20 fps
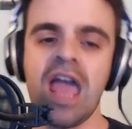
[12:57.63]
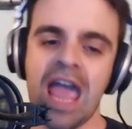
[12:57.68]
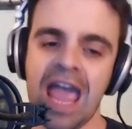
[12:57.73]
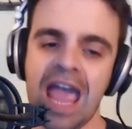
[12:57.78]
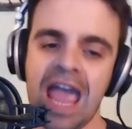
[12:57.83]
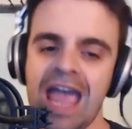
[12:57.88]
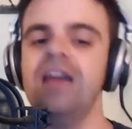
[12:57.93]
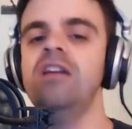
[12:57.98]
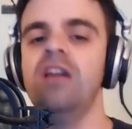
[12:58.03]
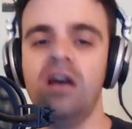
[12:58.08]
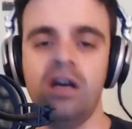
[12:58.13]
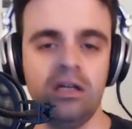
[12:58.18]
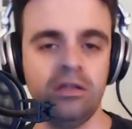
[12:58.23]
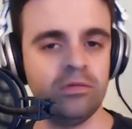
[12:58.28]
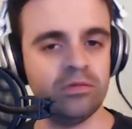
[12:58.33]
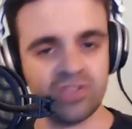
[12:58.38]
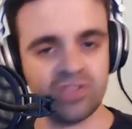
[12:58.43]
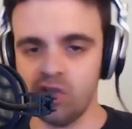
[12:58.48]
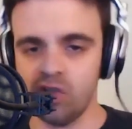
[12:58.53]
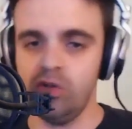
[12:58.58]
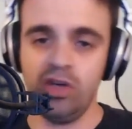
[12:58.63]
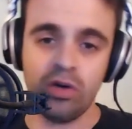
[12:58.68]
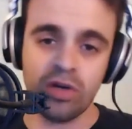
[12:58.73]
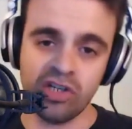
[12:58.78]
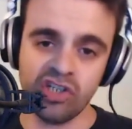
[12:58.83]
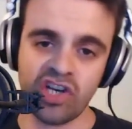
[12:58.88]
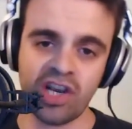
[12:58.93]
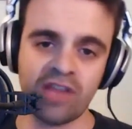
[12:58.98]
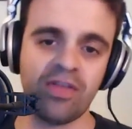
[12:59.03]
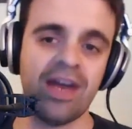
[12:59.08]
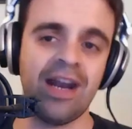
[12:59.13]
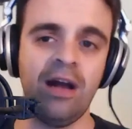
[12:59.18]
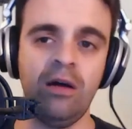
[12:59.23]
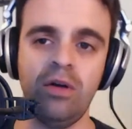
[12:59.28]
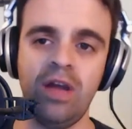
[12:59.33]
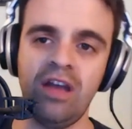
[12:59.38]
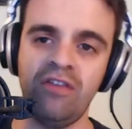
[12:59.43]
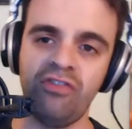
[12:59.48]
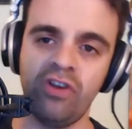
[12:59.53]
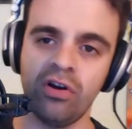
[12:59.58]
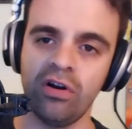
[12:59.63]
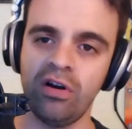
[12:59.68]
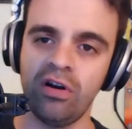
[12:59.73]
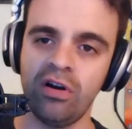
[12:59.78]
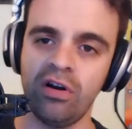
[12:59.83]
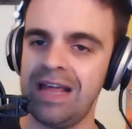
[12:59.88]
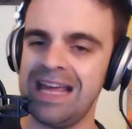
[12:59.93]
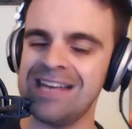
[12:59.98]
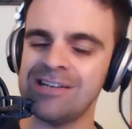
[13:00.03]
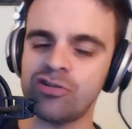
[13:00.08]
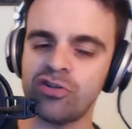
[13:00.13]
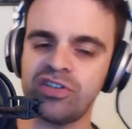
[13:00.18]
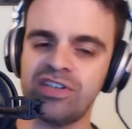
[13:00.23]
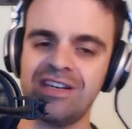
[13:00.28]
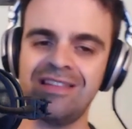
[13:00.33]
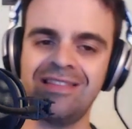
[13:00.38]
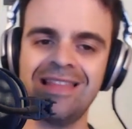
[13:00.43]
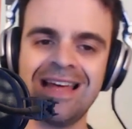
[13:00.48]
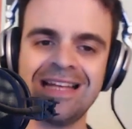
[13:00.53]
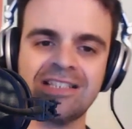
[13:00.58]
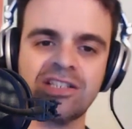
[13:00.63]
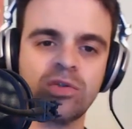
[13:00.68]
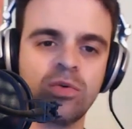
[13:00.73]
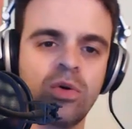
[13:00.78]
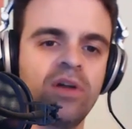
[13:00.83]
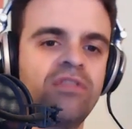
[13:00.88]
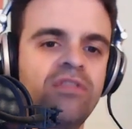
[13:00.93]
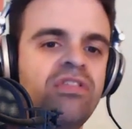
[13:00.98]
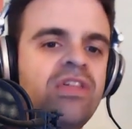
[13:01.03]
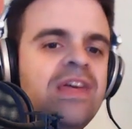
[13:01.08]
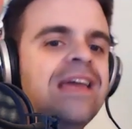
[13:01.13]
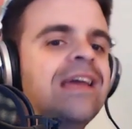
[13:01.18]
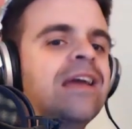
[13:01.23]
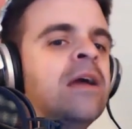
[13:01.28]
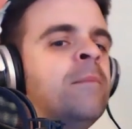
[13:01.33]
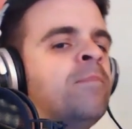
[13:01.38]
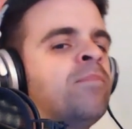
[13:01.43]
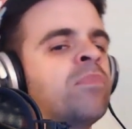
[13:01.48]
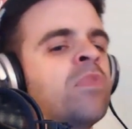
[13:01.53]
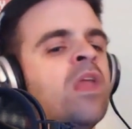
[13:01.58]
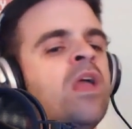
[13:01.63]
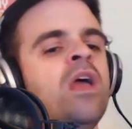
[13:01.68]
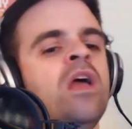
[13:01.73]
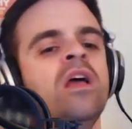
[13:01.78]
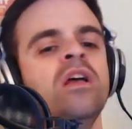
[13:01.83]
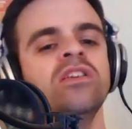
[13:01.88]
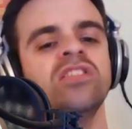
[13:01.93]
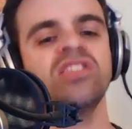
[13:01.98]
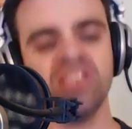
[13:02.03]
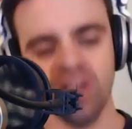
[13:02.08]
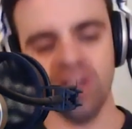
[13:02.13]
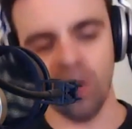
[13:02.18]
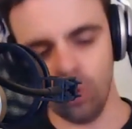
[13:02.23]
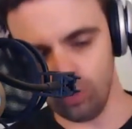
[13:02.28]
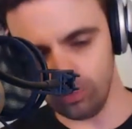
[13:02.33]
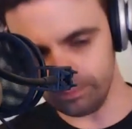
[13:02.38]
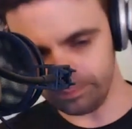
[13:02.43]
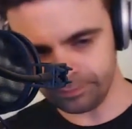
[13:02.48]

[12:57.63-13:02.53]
And so you can check that out if you're interested in that sort of thing. So